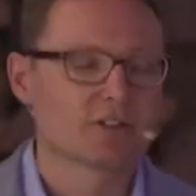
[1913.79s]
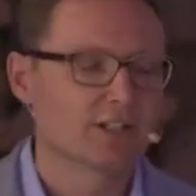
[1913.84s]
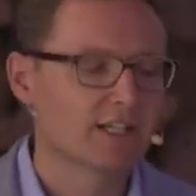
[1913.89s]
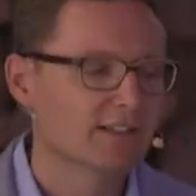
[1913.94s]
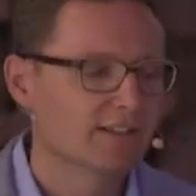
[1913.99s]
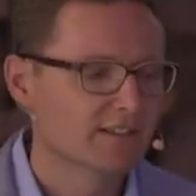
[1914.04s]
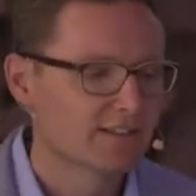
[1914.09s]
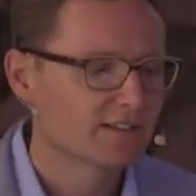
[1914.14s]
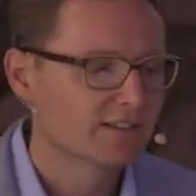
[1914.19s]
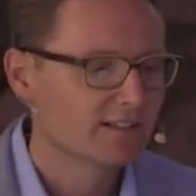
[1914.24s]

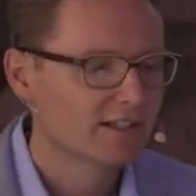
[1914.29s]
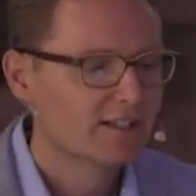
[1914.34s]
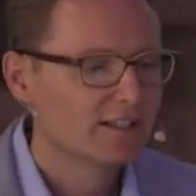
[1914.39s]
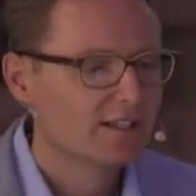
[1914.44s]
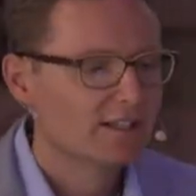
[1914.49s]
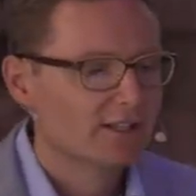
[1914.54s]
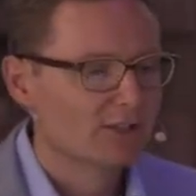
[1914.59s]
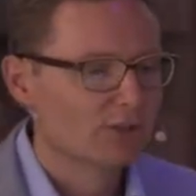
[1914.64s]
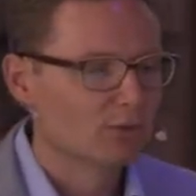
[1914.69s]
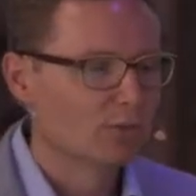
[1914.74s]
And this
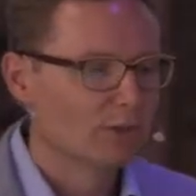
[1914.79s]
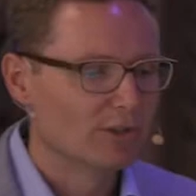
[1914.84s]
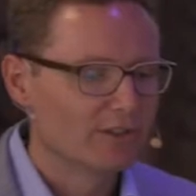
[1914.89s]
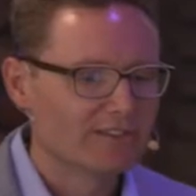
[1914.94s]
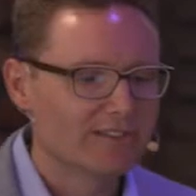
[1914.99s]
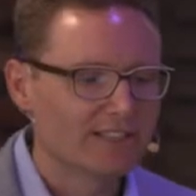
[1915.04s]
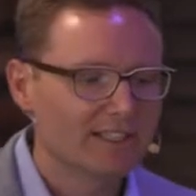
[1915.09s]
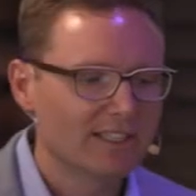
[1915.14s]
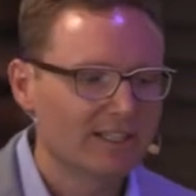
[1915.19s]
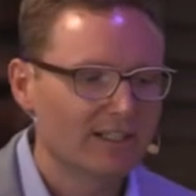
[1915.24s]
you will
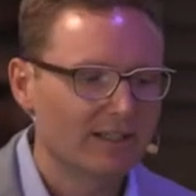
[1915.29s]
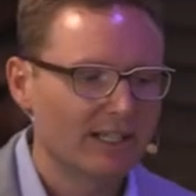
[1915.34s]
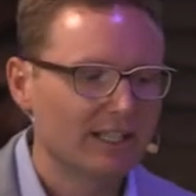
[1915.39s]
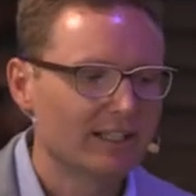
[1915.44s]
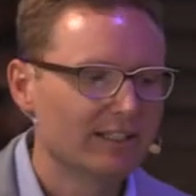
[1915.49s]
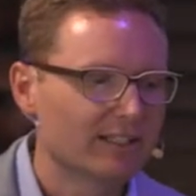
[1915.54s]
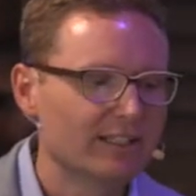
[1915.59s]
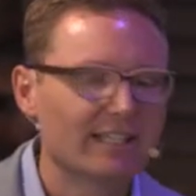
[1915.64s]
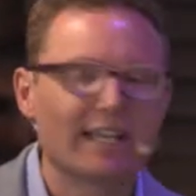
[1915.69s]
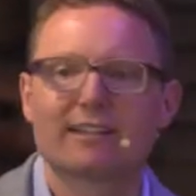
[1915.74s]
see
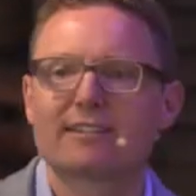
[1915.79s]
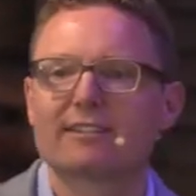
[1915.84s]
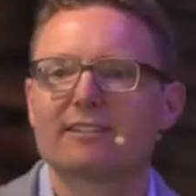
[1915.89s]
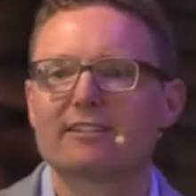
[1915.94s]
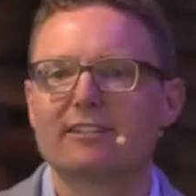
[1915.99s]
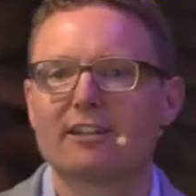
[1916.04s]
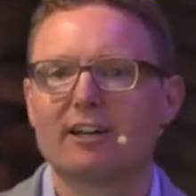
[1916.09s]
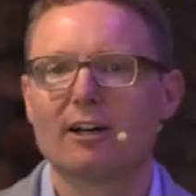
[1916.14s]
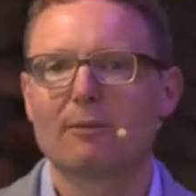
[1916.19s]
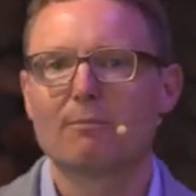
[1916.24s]
in the
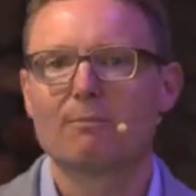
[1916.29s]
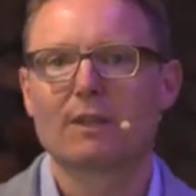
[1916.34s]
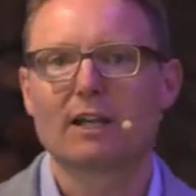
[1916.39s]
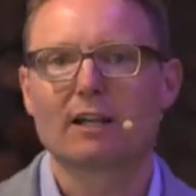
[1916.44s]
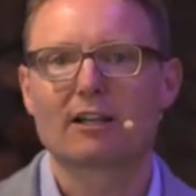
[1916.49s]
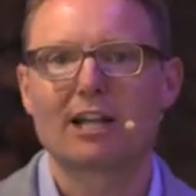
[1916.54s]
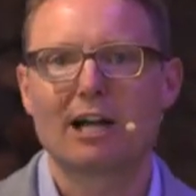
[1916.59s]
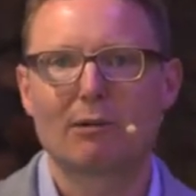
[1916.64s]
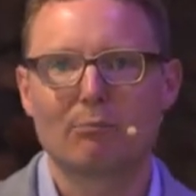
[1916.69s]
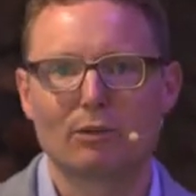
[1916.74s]
next
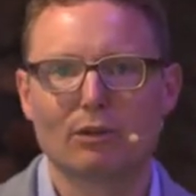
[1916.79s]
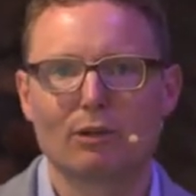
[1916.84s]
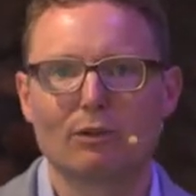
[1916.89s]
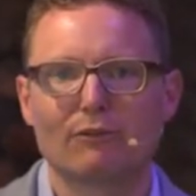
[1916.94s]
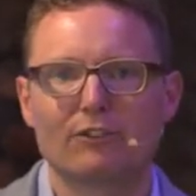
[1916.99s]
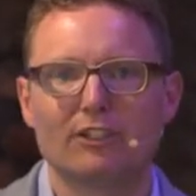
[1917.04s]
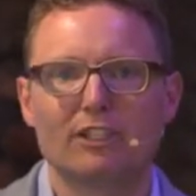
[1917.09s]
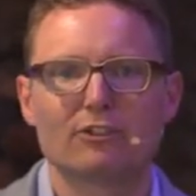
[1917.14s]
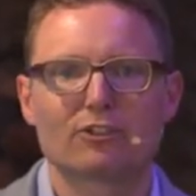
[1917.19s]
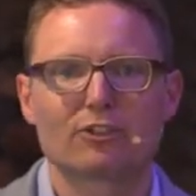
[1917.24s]
couple
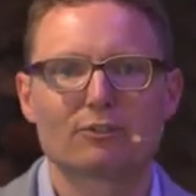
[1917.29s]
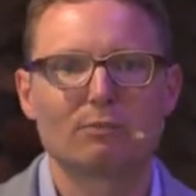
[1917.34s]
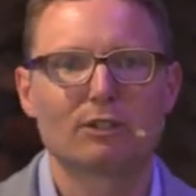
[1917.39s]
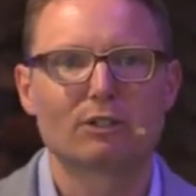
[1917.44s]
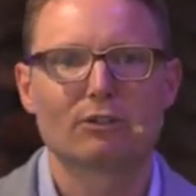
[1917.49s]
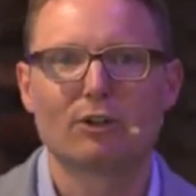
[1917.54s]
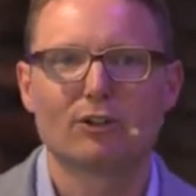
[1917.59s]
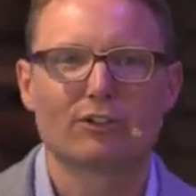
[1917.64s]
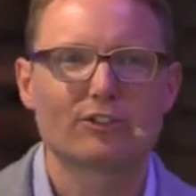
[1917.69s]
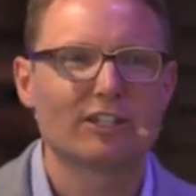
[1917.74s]
of years
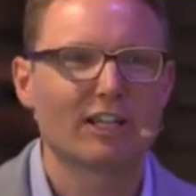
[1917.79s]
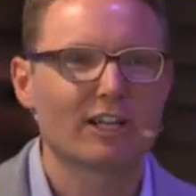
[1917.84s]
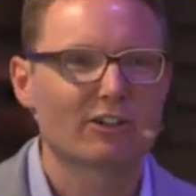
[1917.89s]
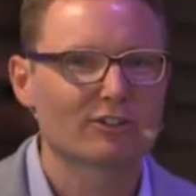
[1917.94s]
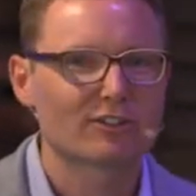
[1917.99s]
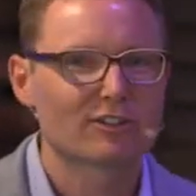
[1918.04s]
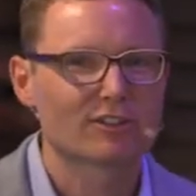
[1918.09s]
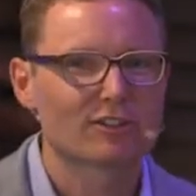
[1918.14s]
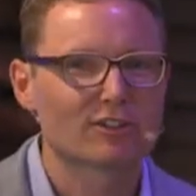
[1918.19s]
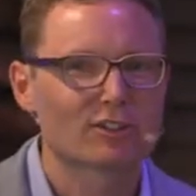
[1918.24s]
because there are
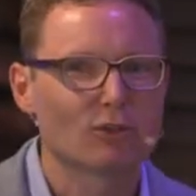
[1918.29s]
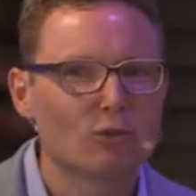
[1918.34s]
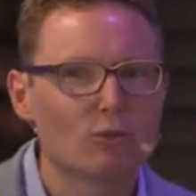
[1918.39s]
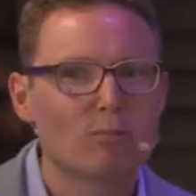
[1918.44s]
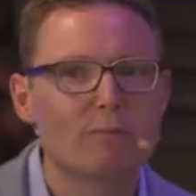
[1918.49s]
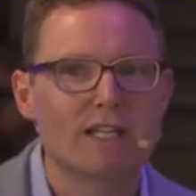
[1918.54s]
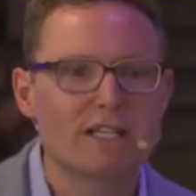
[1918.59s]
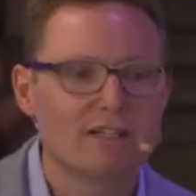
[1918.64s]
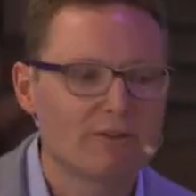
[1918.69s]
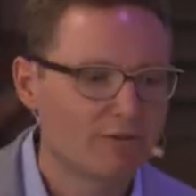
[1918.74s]
so
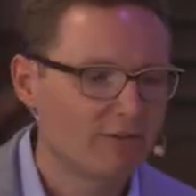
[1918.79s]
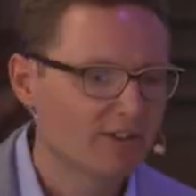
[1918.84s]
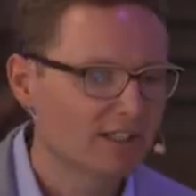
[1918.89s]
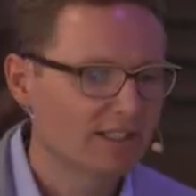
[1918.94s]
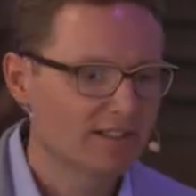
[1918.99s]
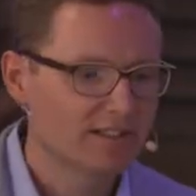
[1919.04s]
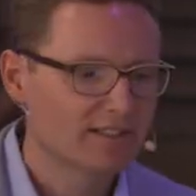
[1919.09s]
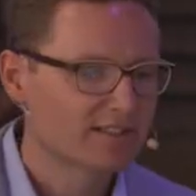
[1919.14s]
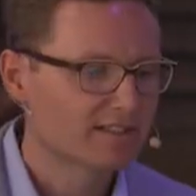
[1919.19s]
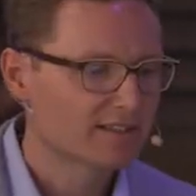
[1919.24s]
many
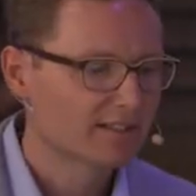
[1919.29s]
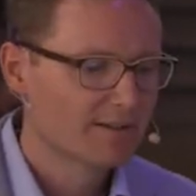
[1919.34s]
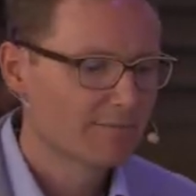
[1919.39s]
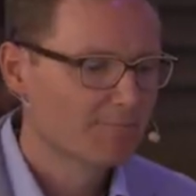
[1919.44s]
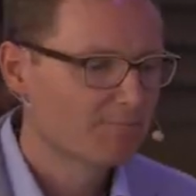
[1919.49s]
fields,